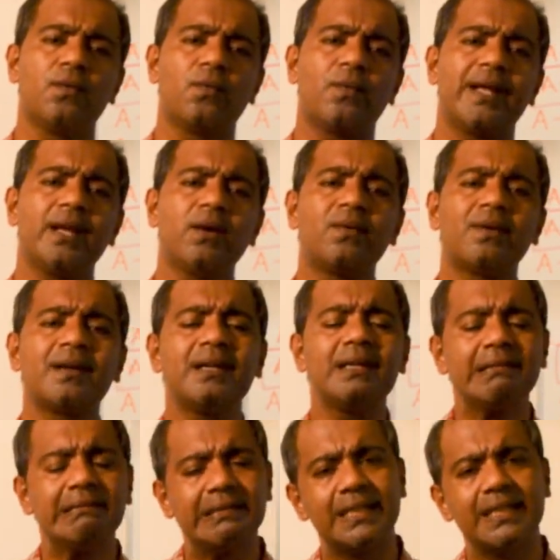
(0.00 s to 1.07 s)

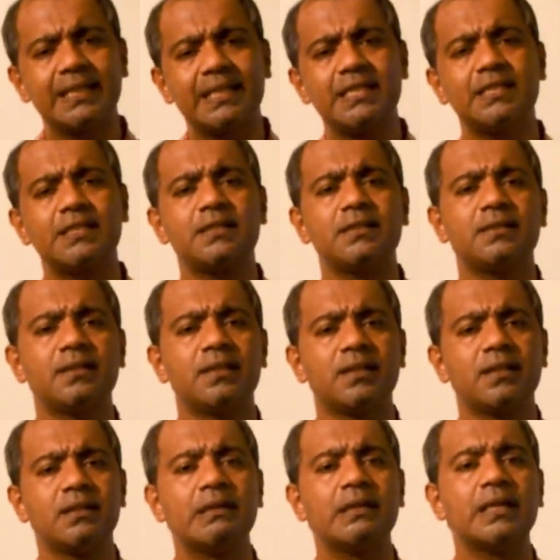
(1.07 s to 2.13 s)
Whenever there is
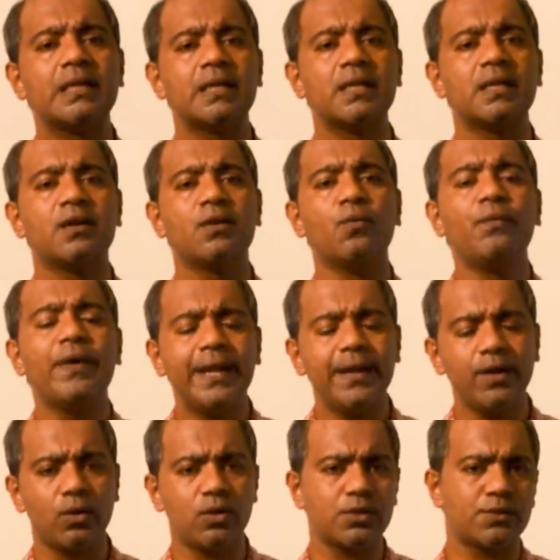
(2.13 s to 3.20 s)

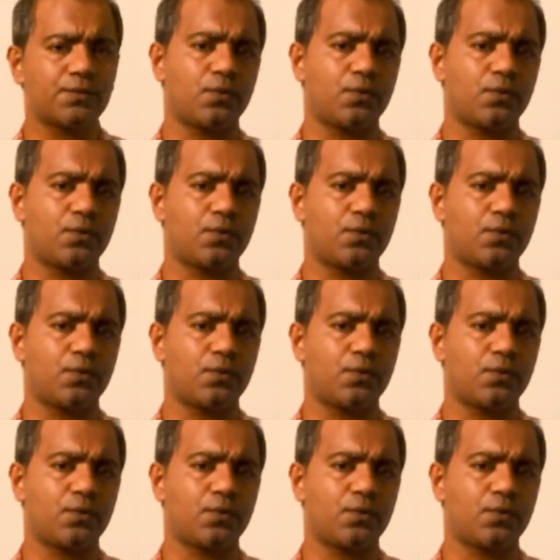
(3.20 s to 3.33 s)
windows